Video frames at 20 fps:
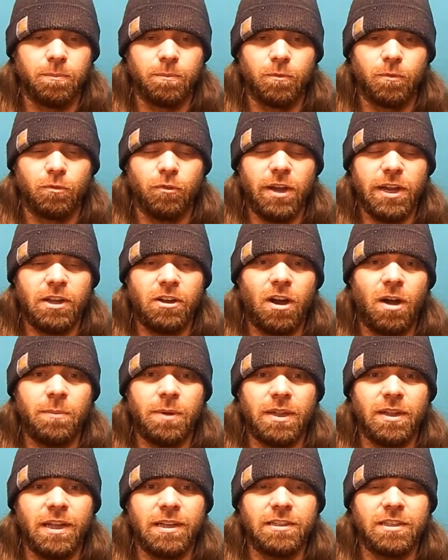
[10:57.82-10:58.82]
rate, comment,
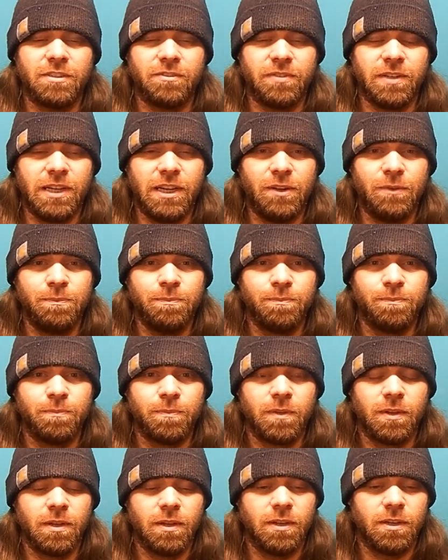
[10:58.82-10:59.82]
like this video,
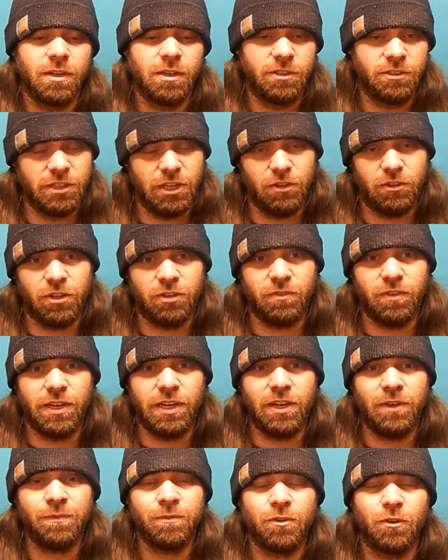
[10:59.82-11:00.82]
share this
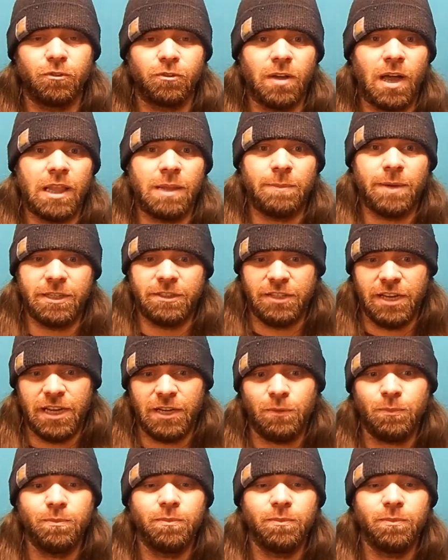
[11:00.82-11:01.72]
video, subscribe to my channel